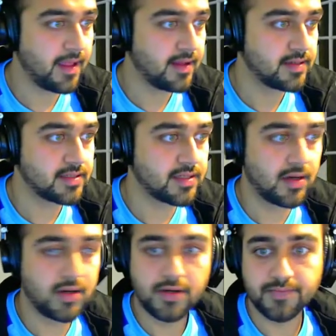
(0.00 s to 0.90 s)

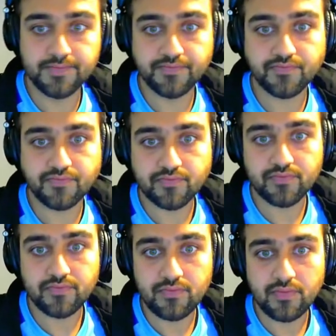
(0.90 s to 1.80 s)
So
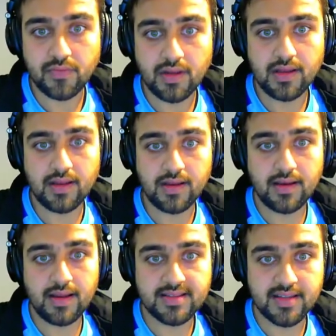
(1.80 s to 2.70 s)

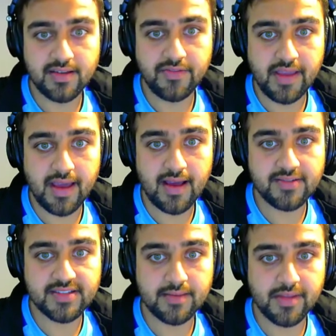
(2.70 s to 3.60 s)
let's say we have
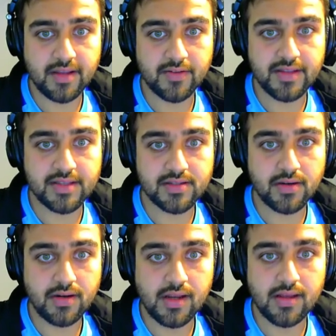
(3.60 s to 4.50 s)
something of this sort.